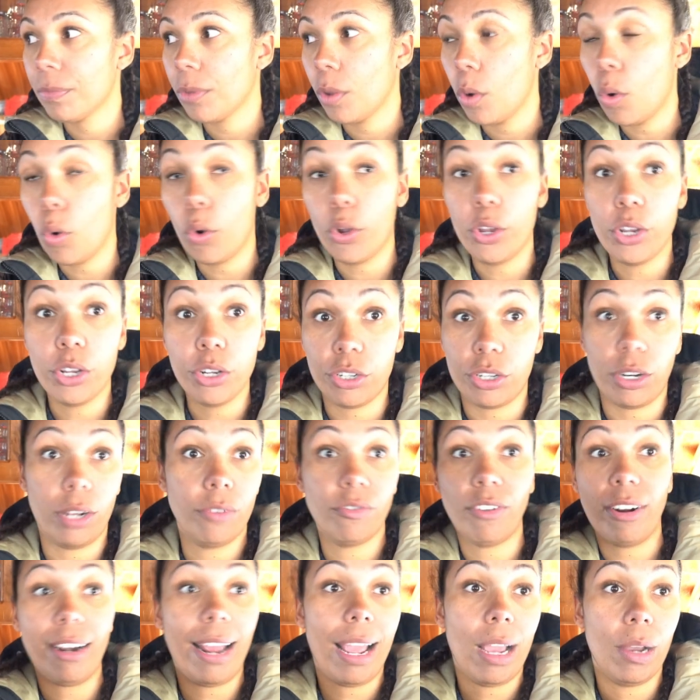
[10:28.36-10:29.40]
or you can just
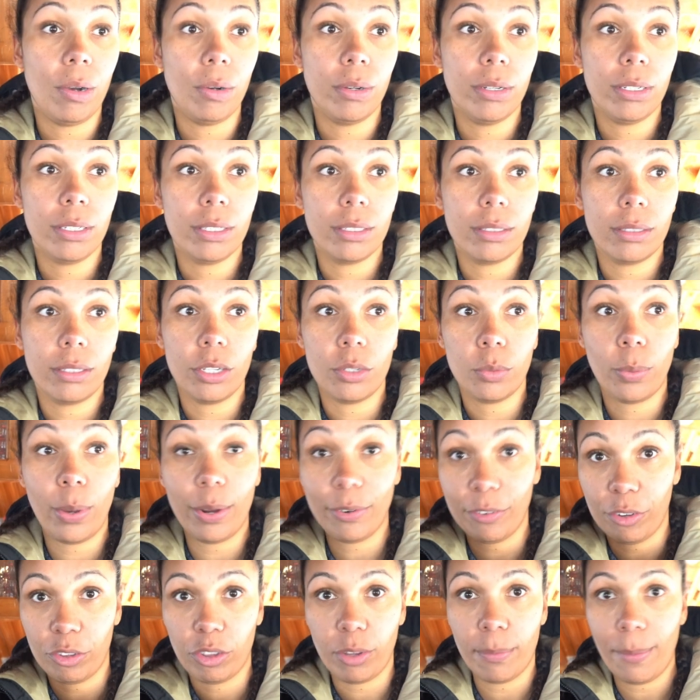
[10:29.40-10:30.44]
like run out, because
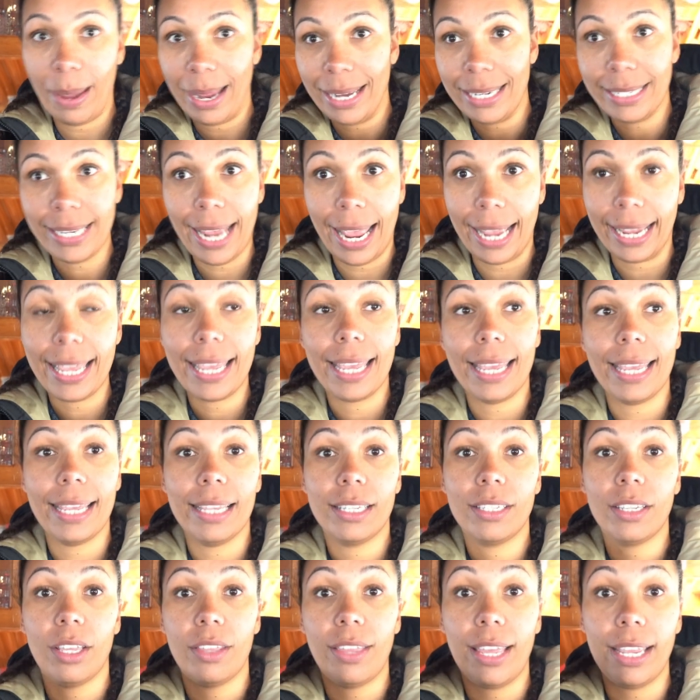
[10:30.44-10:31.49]
we're on the main deck here,
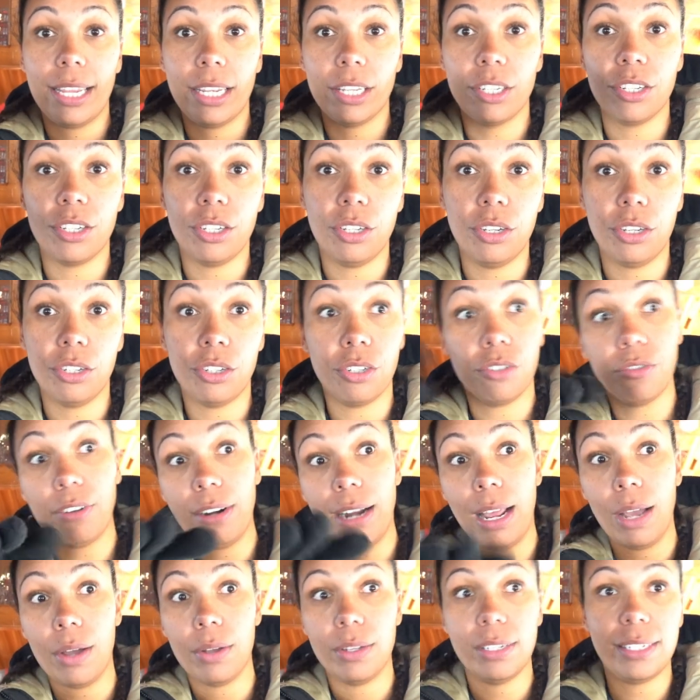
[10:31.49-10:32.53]
so you can just
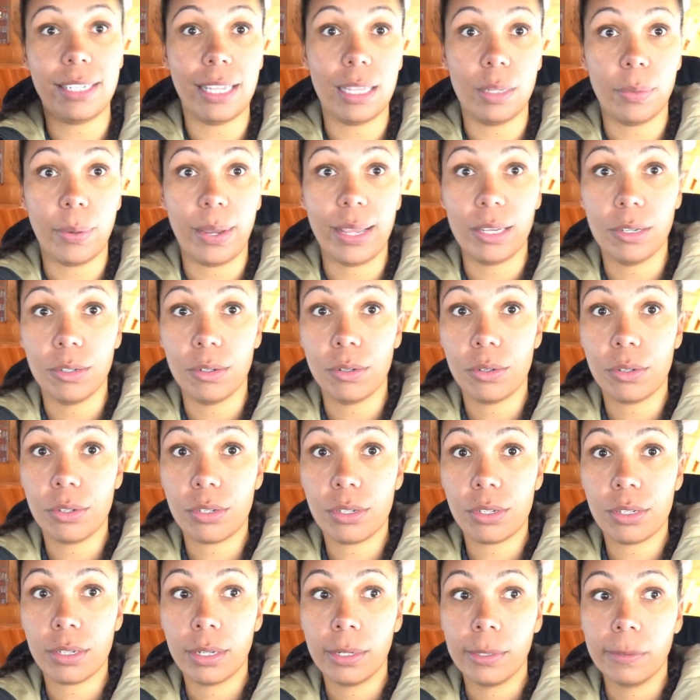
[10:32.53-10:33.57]
run out and see the
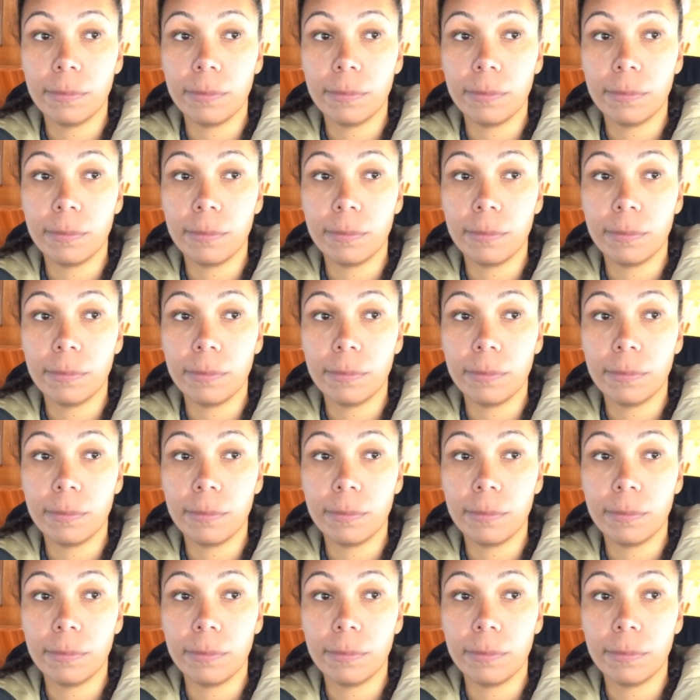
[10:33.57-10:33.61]
whales.